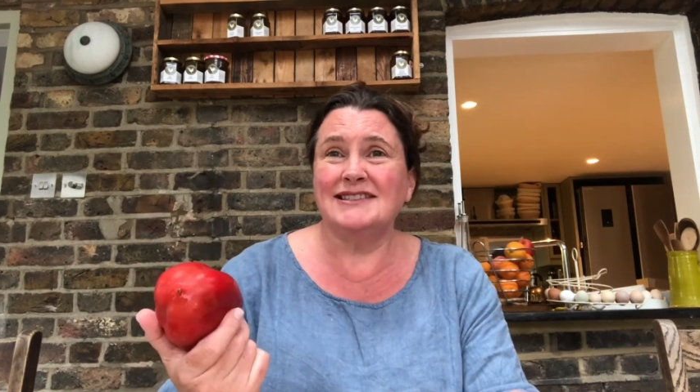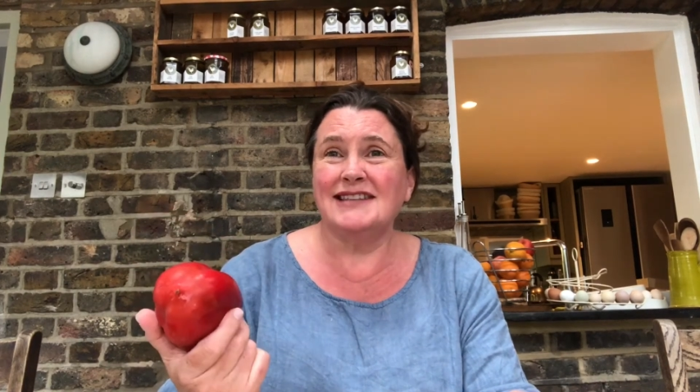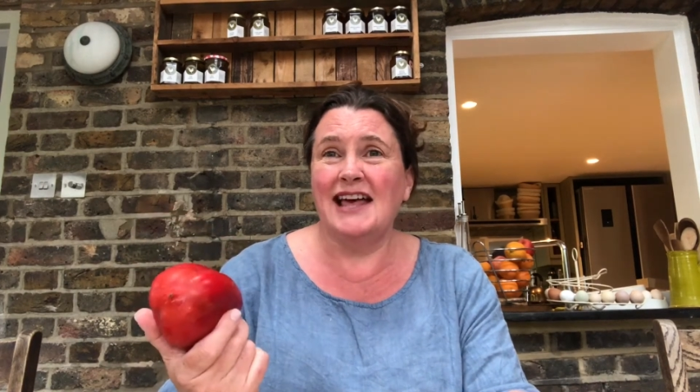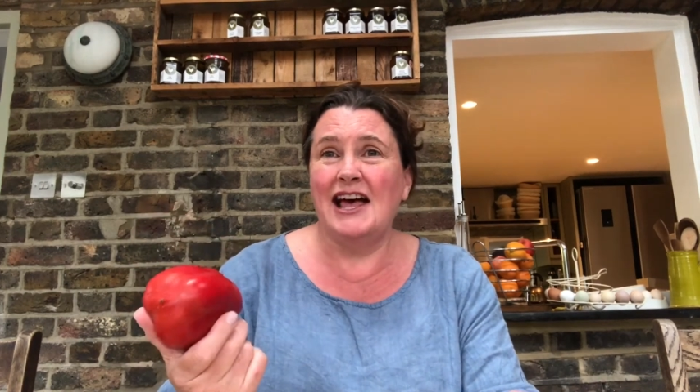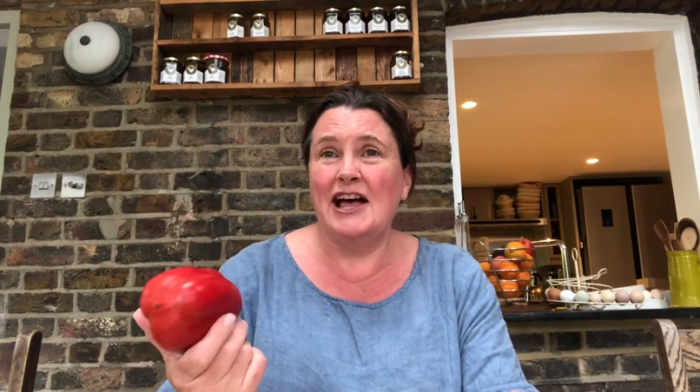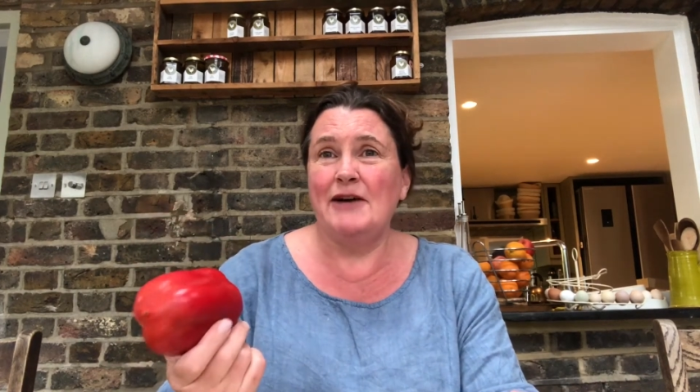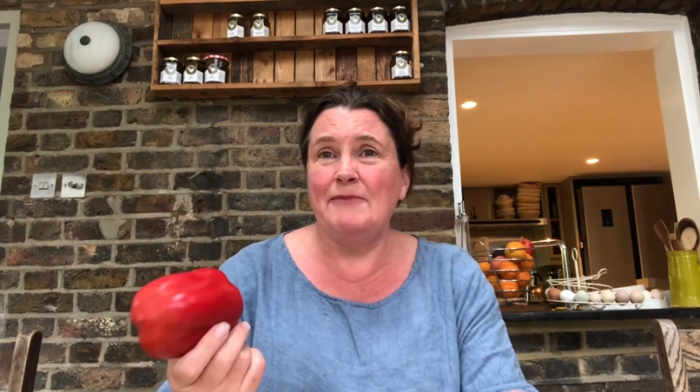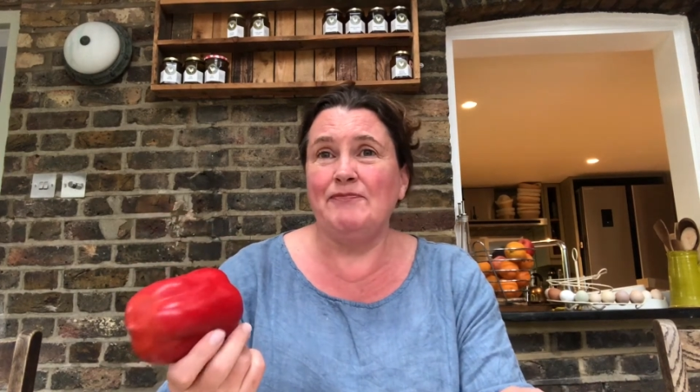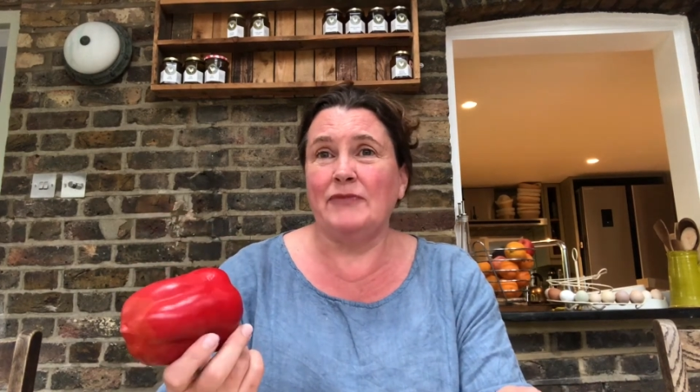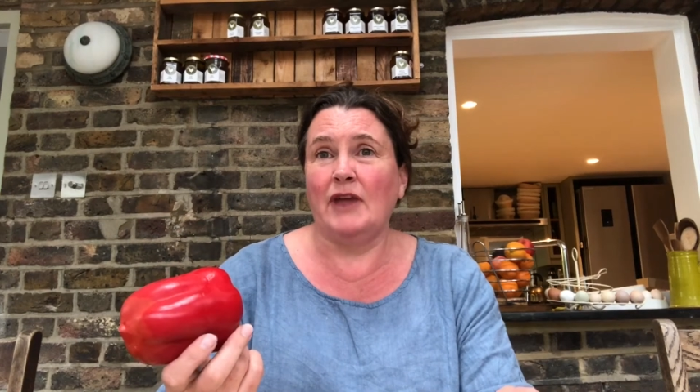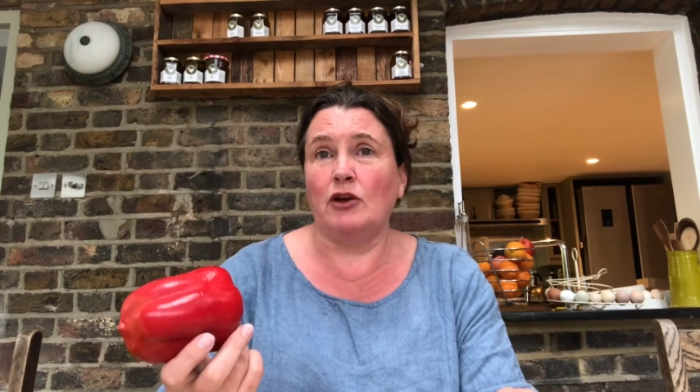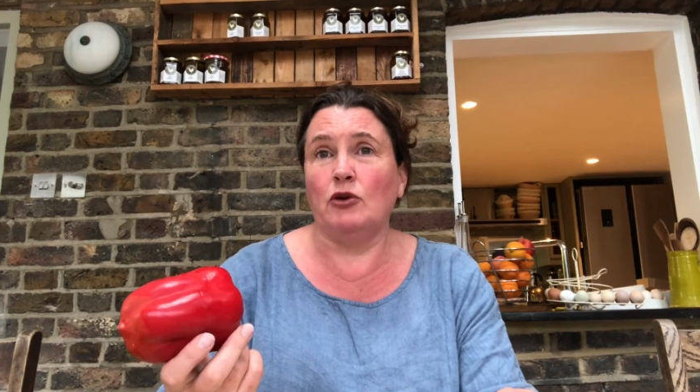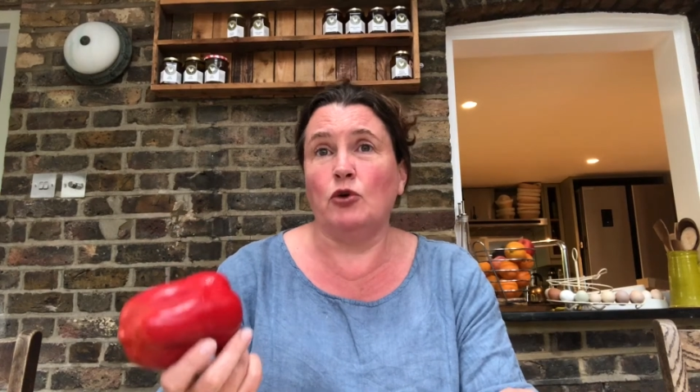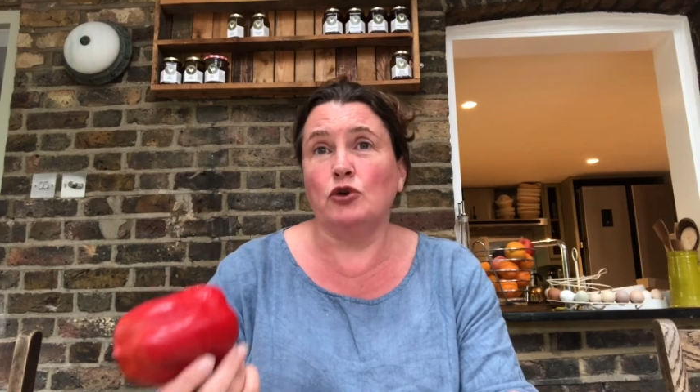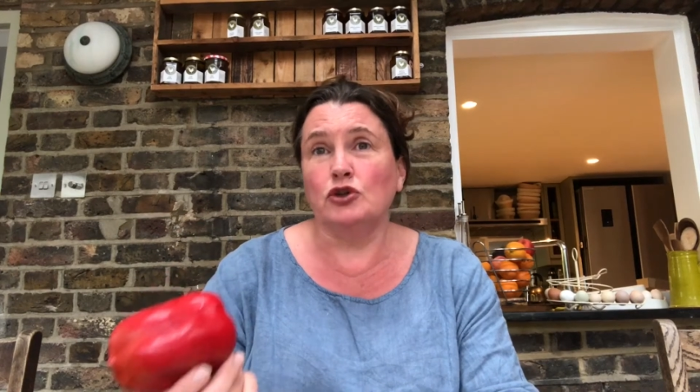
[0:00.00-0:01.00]
and
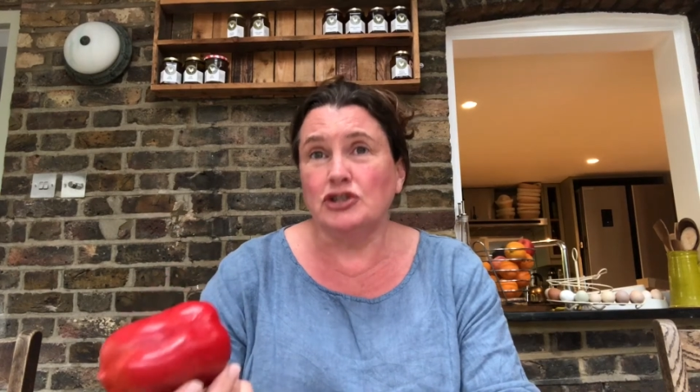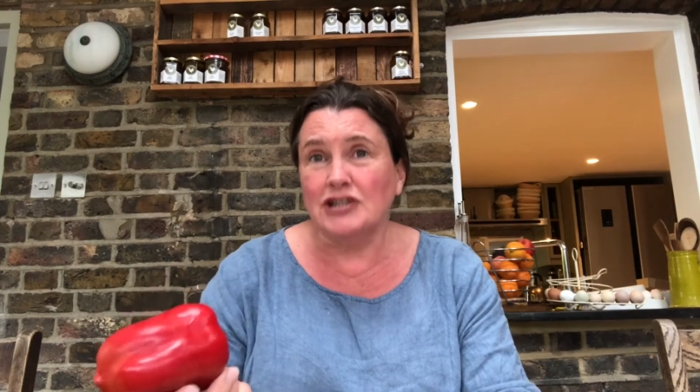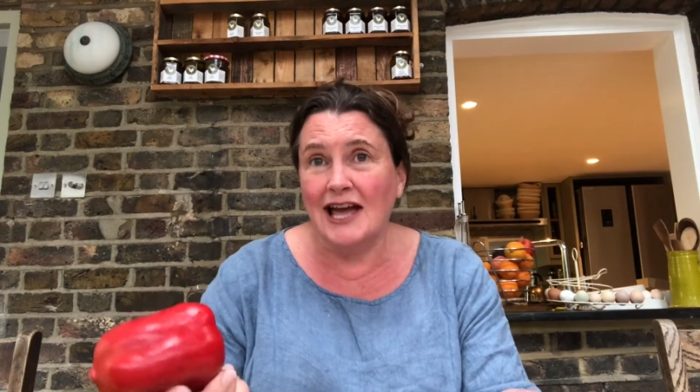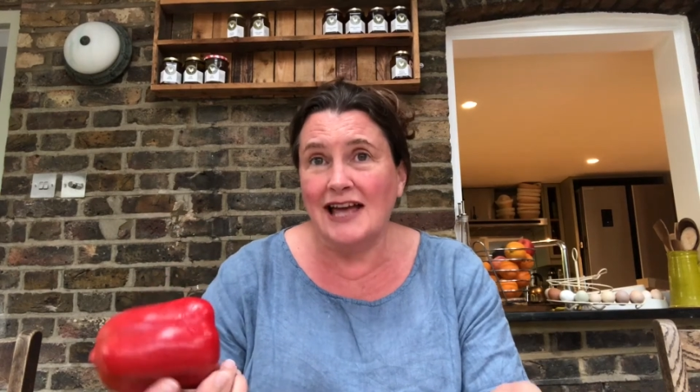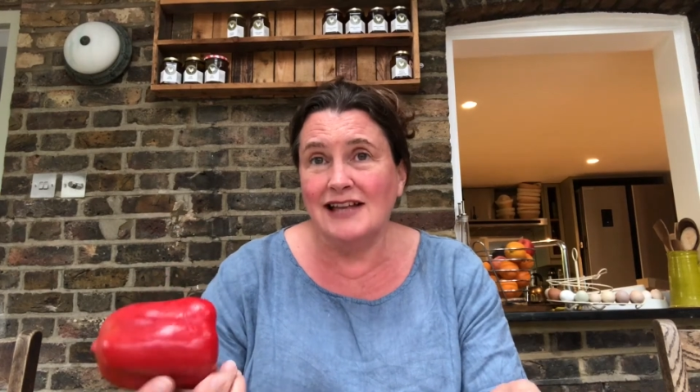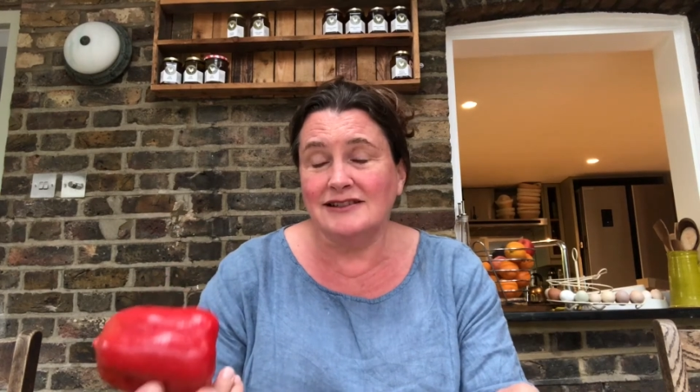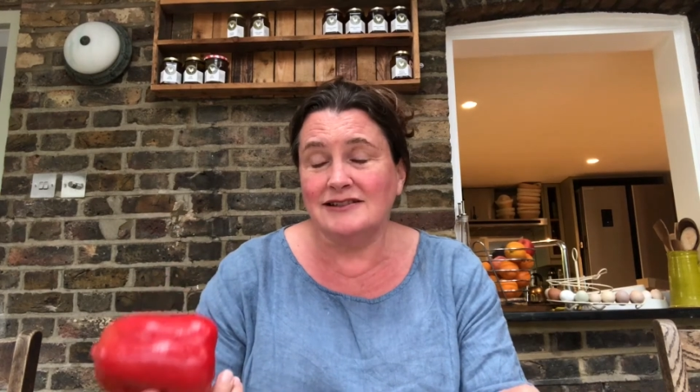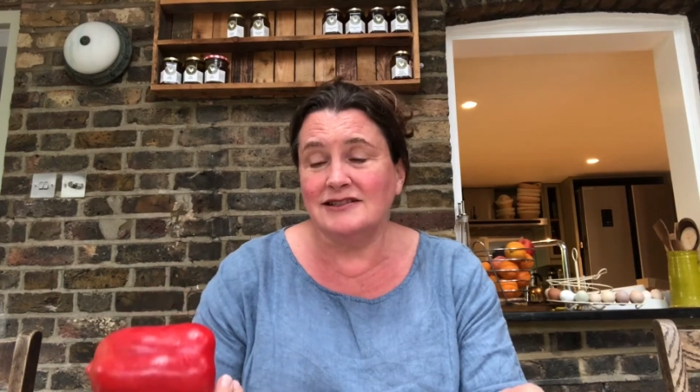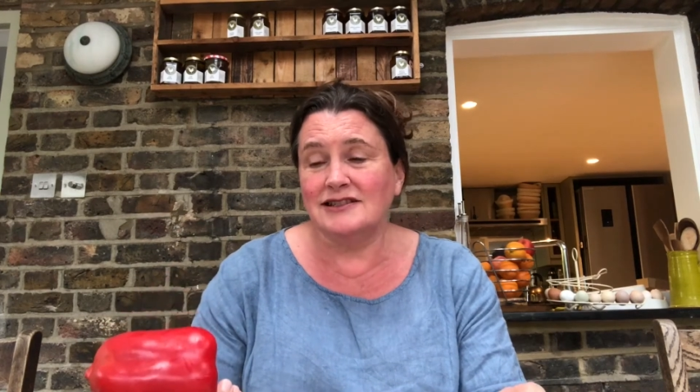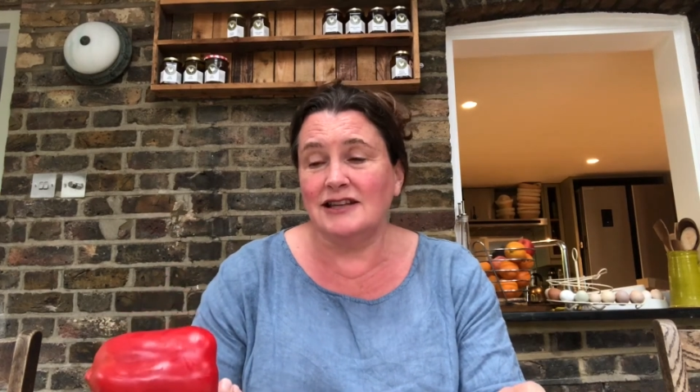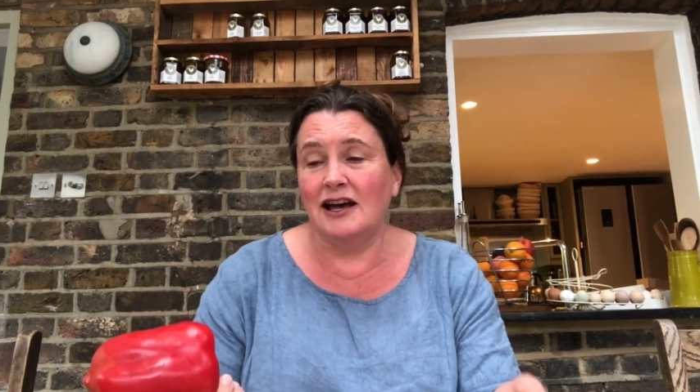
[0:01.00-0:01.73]
courgettes,